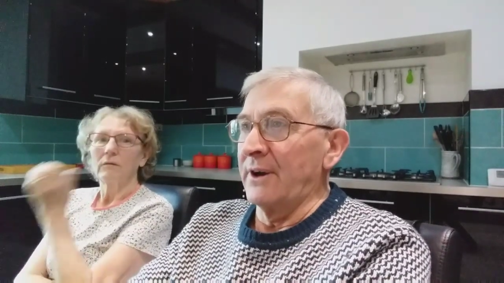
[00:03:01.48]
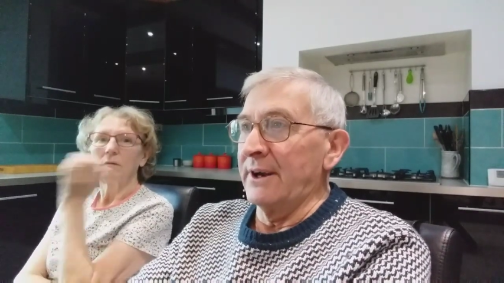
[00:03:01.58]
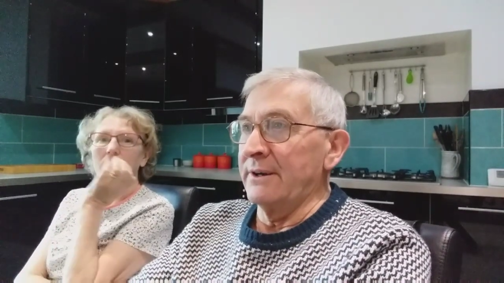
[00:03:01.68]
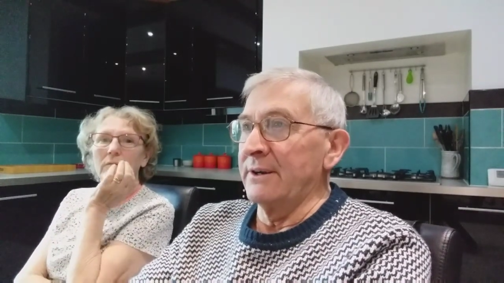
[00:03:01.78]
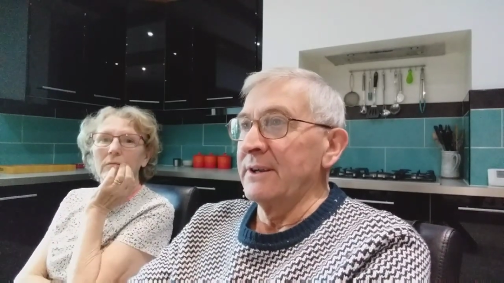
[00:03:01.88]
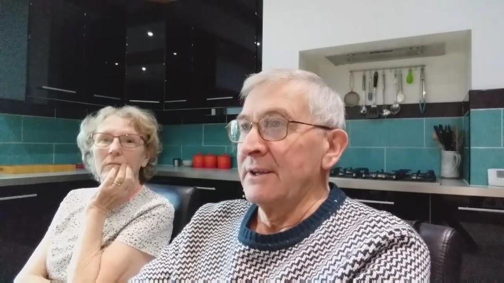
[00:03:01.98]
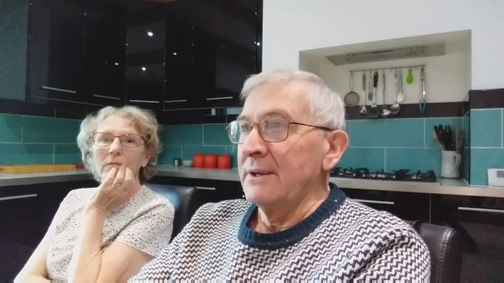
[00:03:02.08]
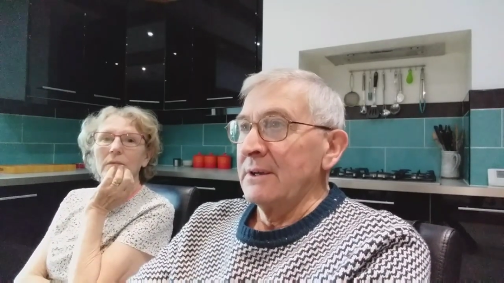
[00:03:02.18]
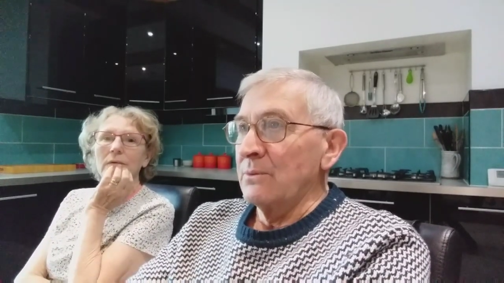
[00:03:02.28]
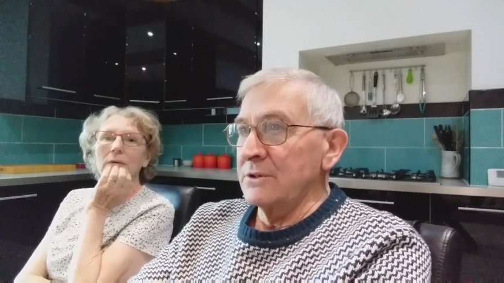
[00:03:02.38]
Speaker 1: friend
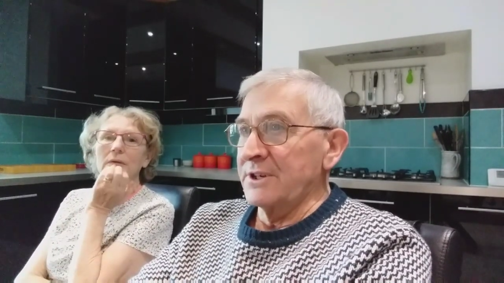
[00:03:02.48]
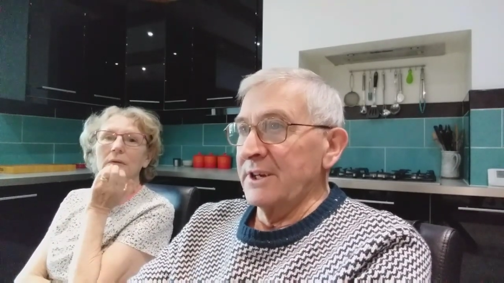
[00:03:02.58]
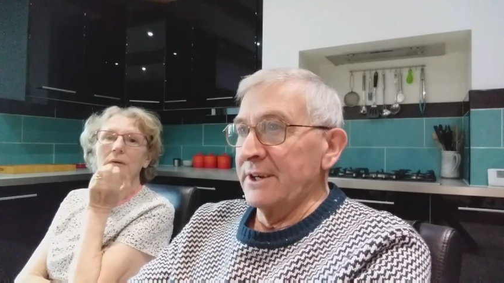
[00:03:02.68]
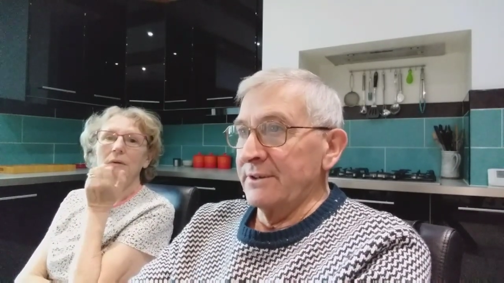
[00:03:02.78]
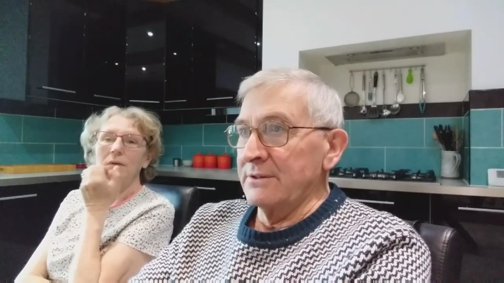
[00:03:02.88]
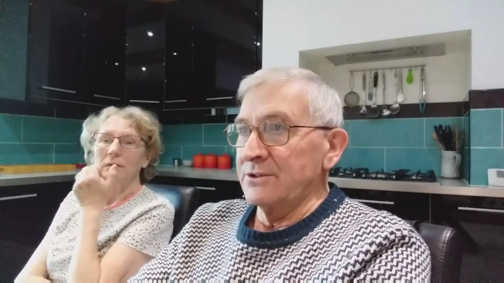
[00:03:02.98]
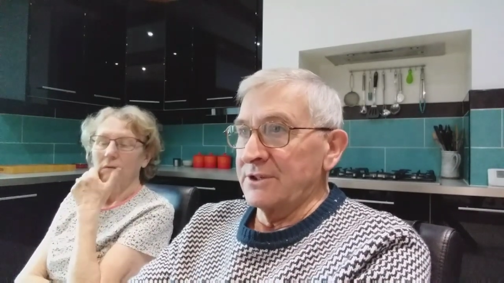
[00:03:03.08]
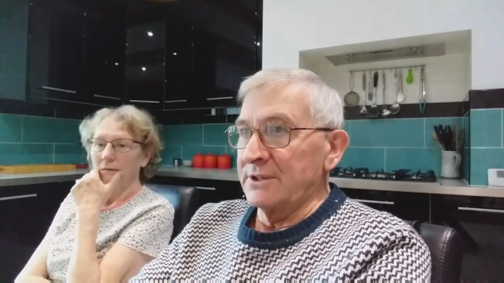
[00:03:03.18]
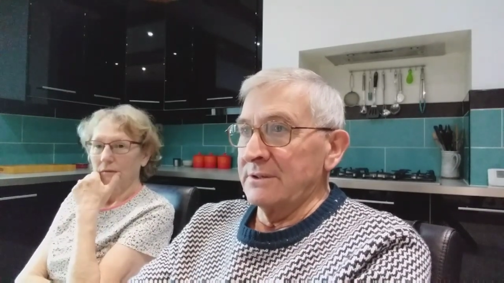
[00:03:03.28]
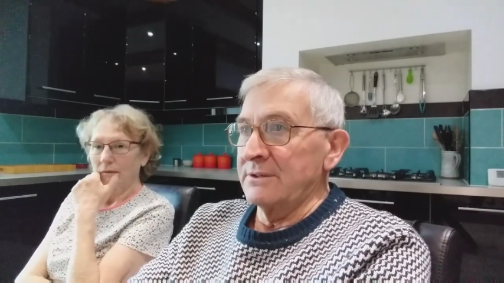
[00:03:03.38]
was here and
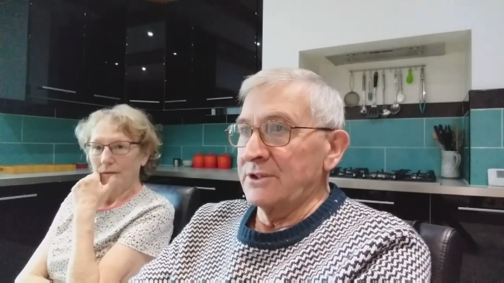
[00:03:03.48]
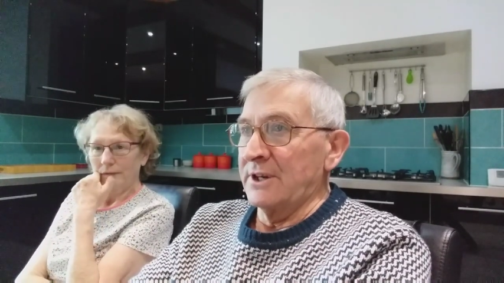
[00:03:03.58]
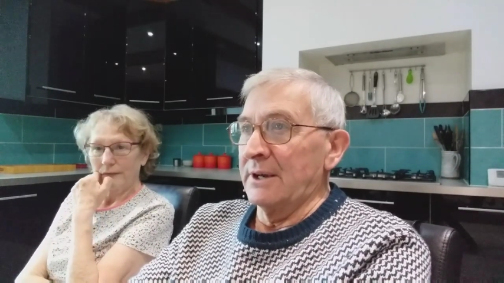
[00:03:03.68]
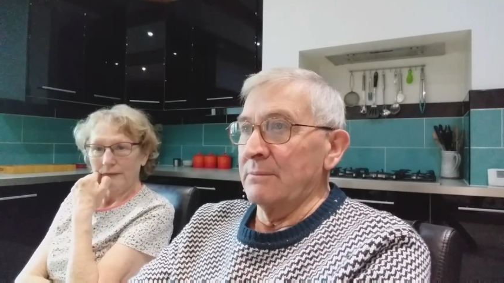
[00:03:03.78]
she, she